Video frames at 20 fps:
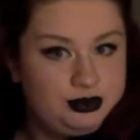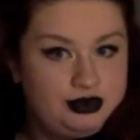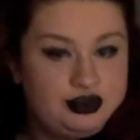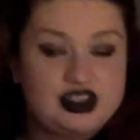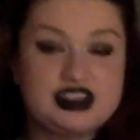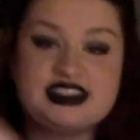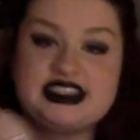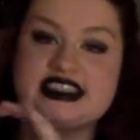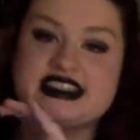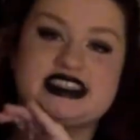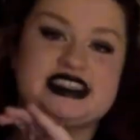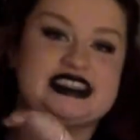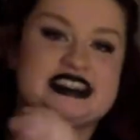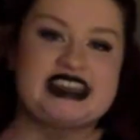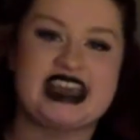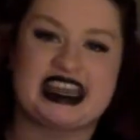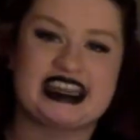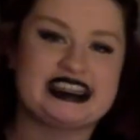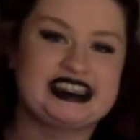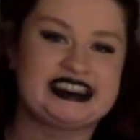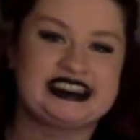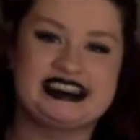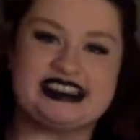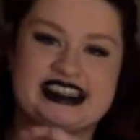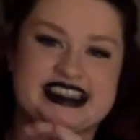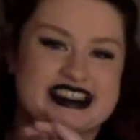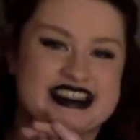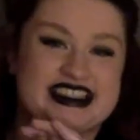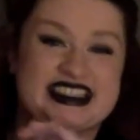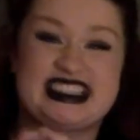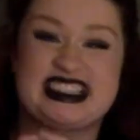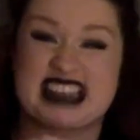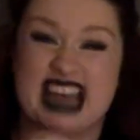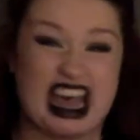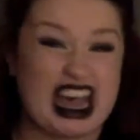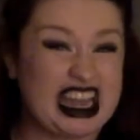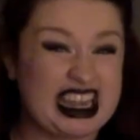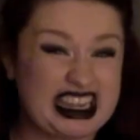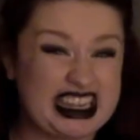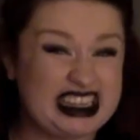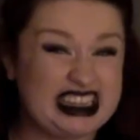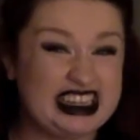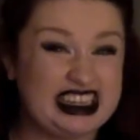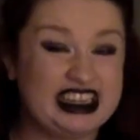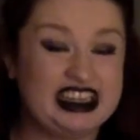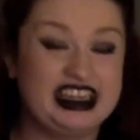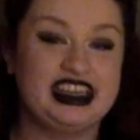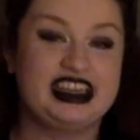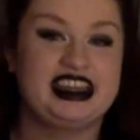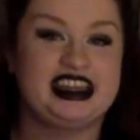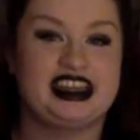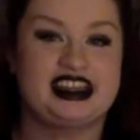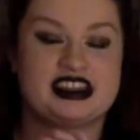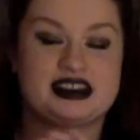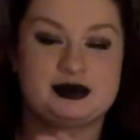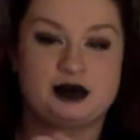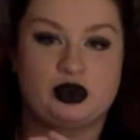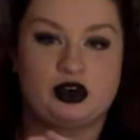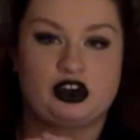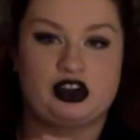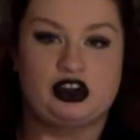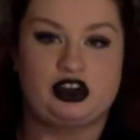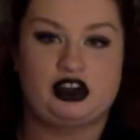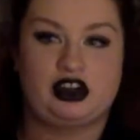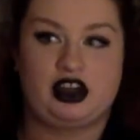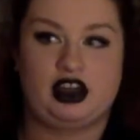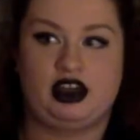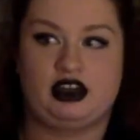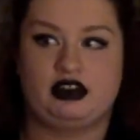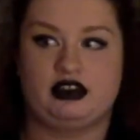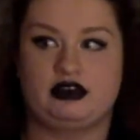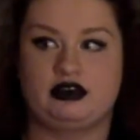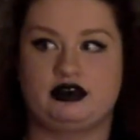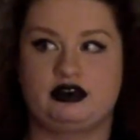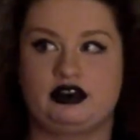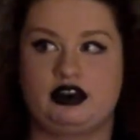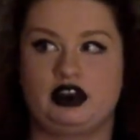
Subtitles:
This isn't technically a sign. It's more of,